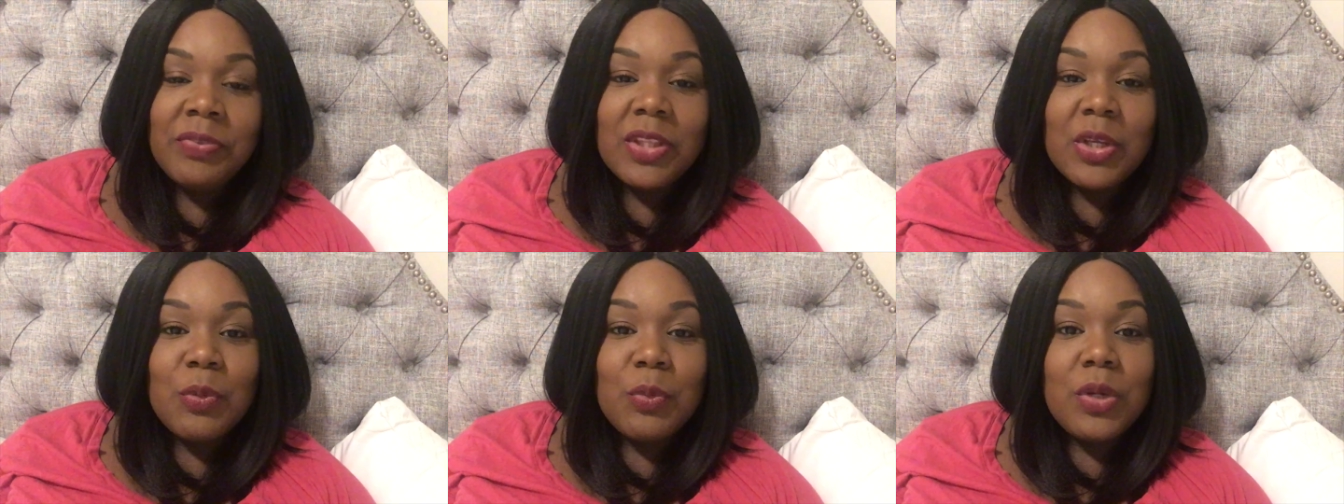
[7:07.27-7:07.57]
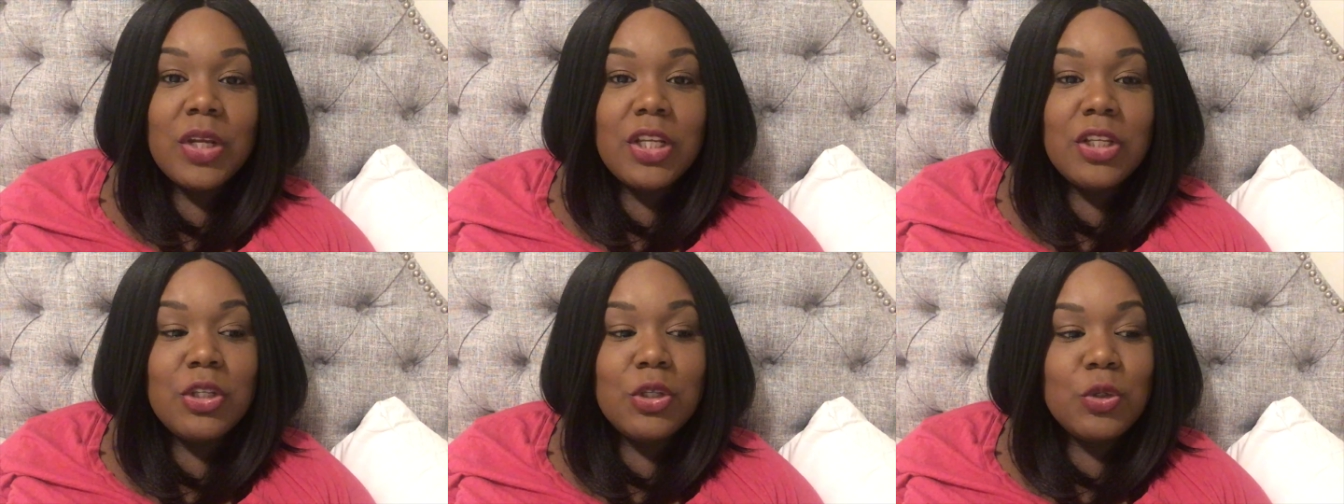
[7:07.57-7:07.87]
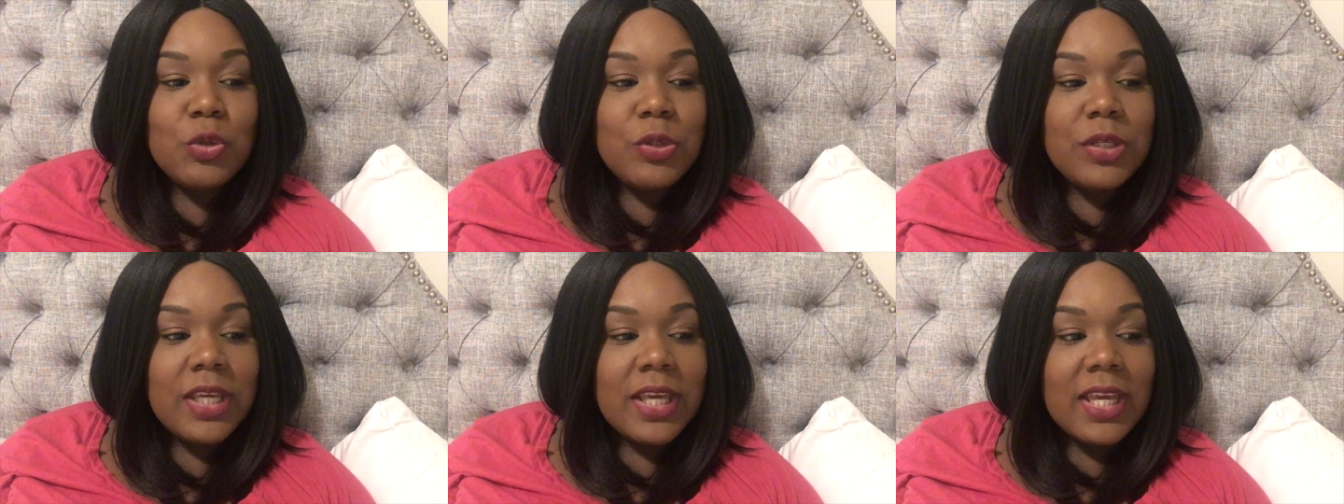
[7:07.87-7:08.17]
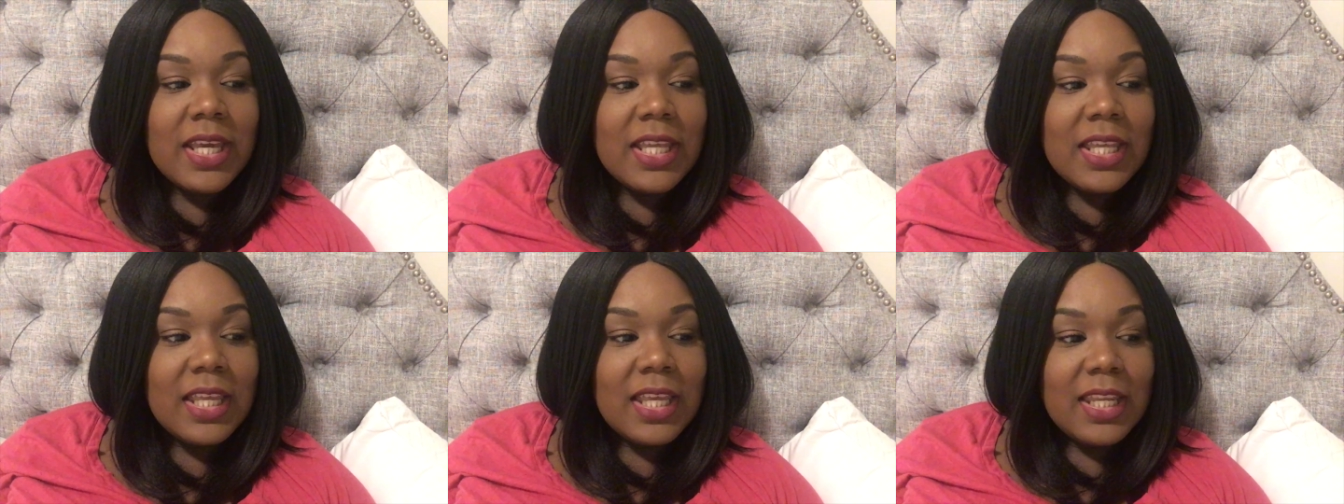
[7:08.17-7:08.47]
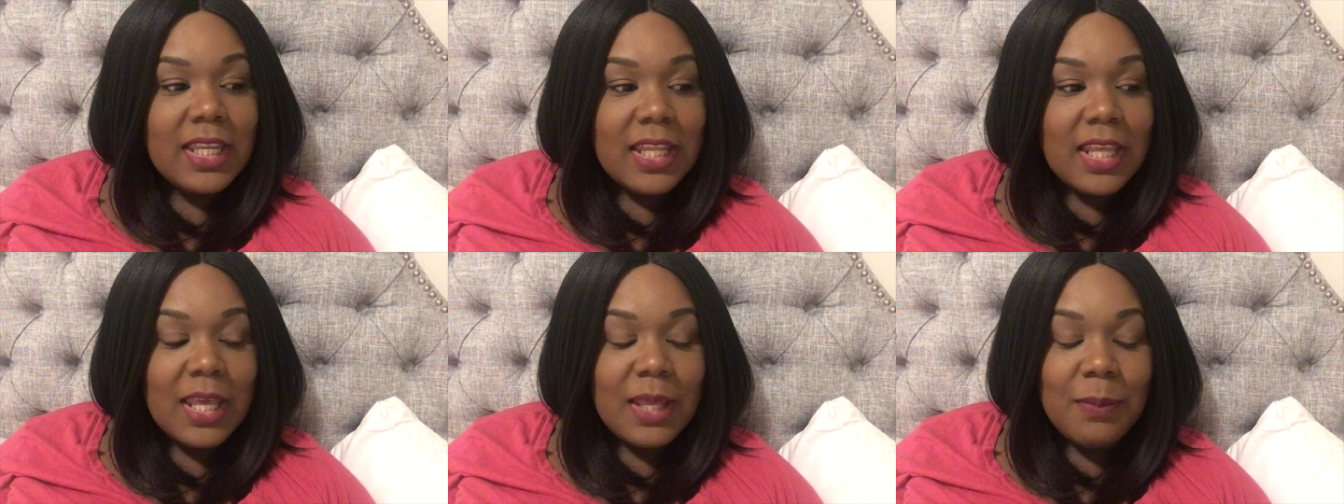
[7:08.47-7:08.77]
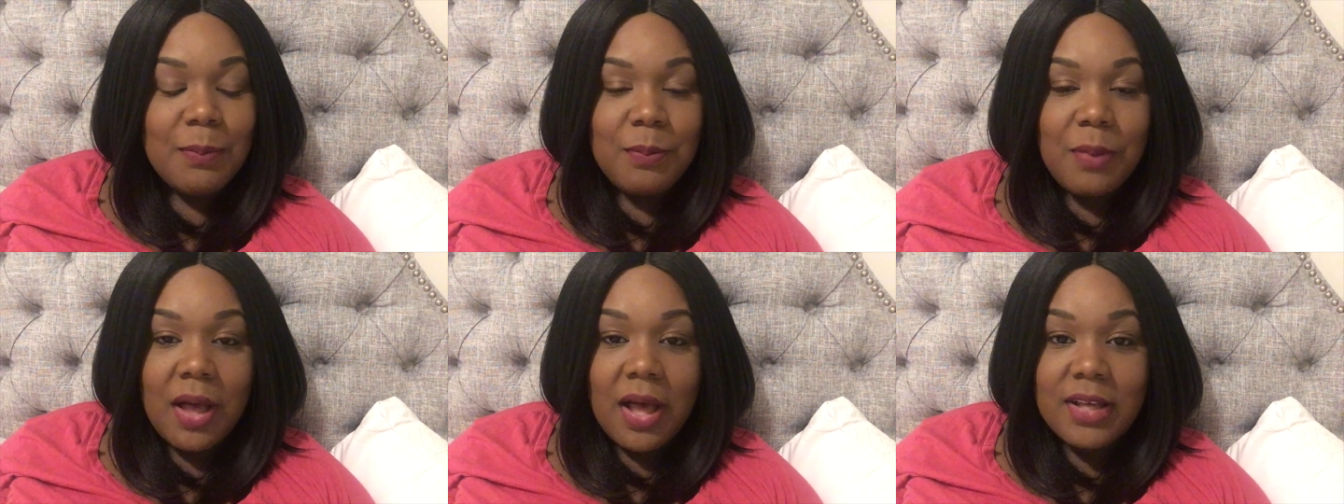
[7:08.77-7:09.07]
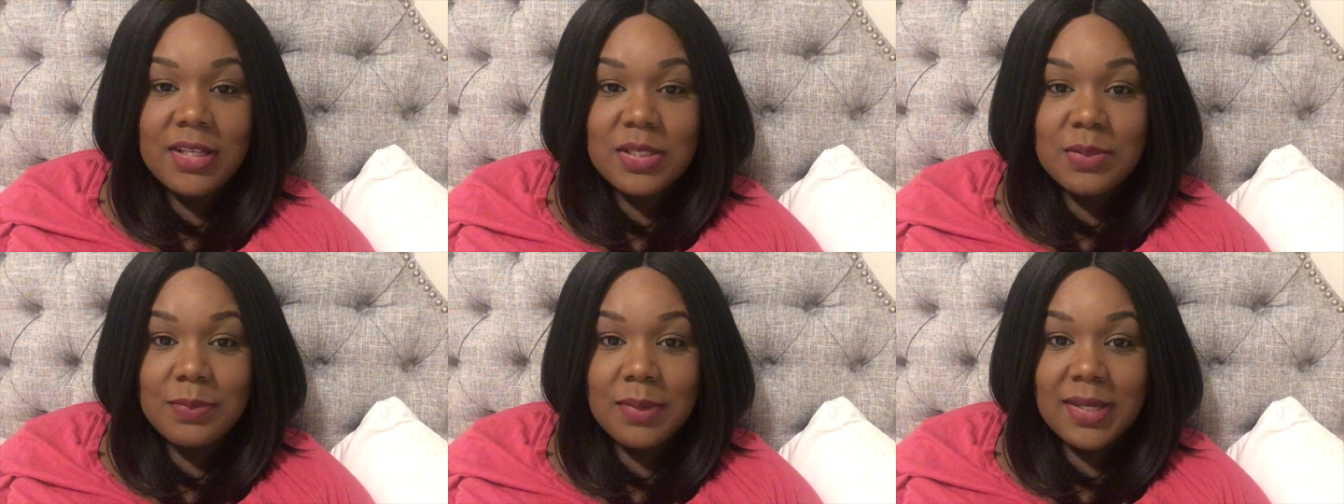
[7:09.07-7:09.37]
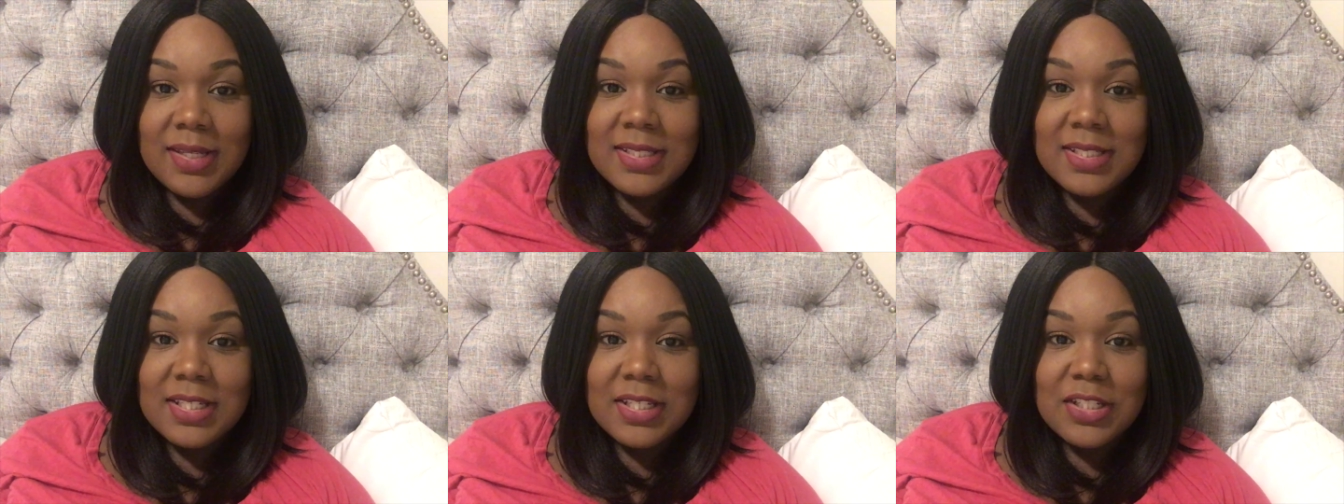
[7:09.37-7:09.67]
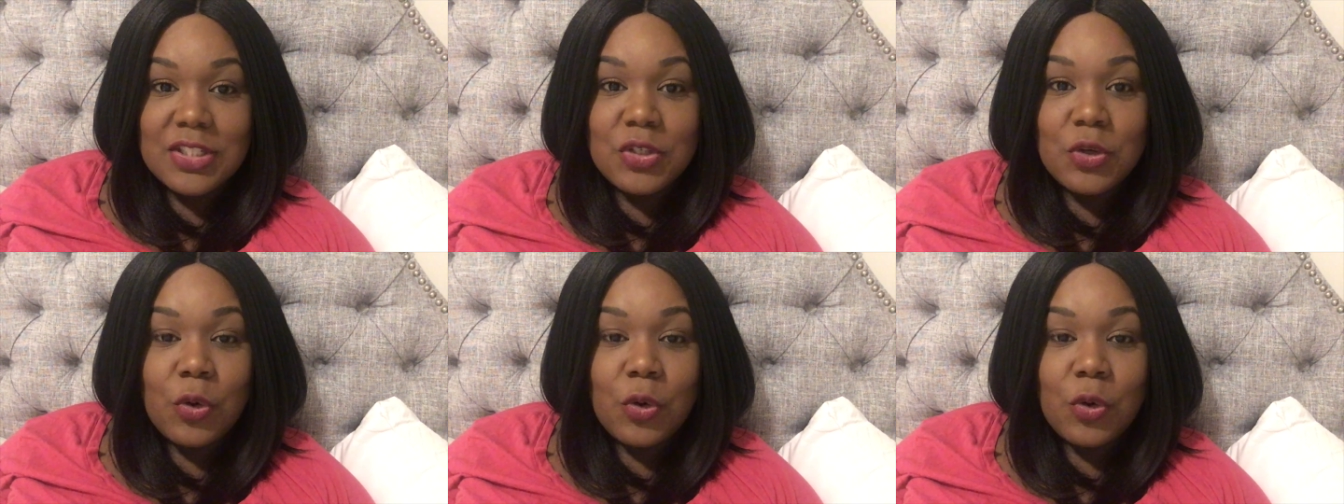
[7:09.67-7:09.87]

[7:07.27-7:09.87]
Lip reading: when you get an inbox message